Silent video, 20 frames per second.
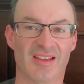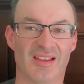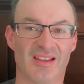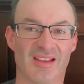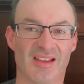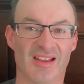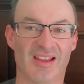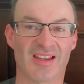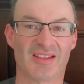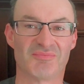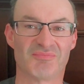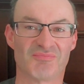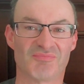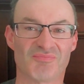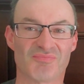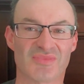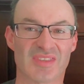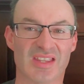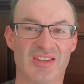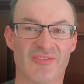and
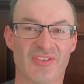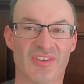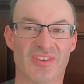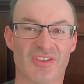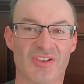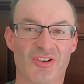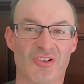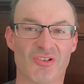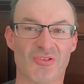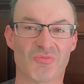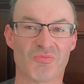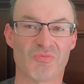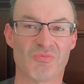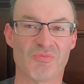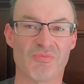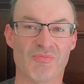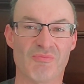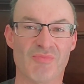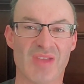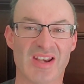even though
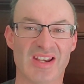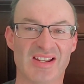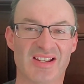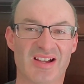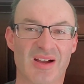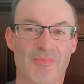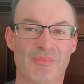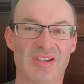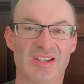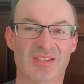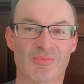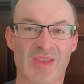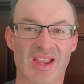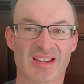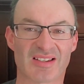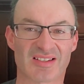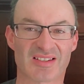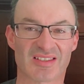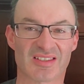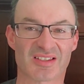many companies make it
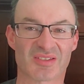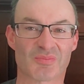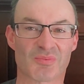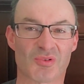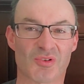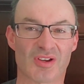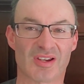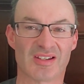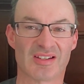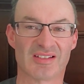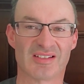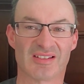to this point